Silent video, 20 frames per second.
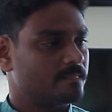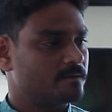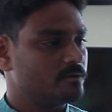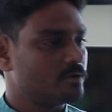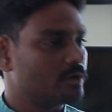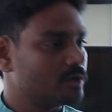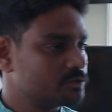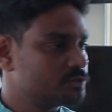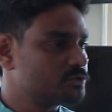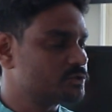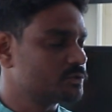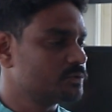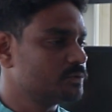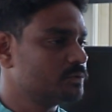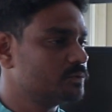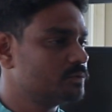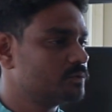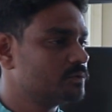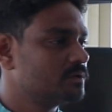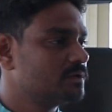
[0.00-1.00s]
not
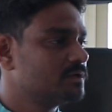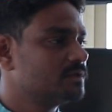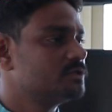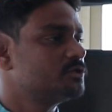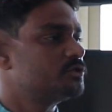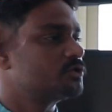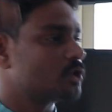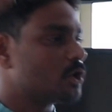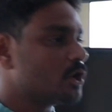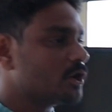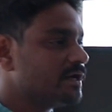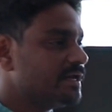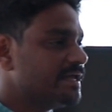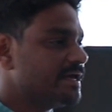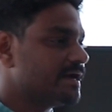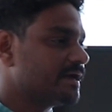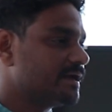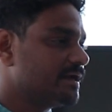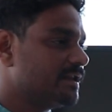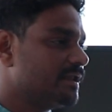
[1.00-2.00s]
true,
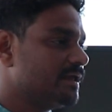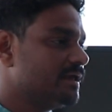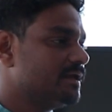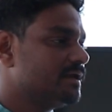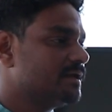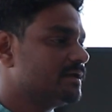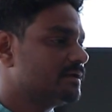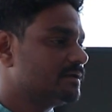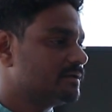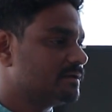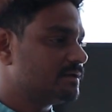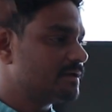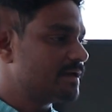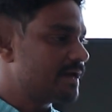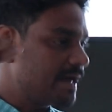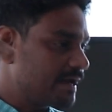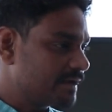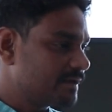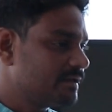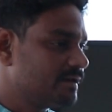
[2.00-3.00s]
strongly agree,
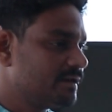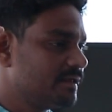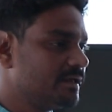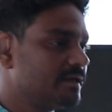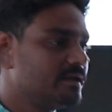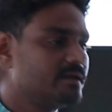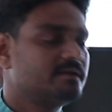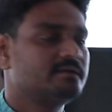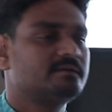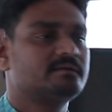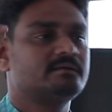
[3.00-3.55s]
agree,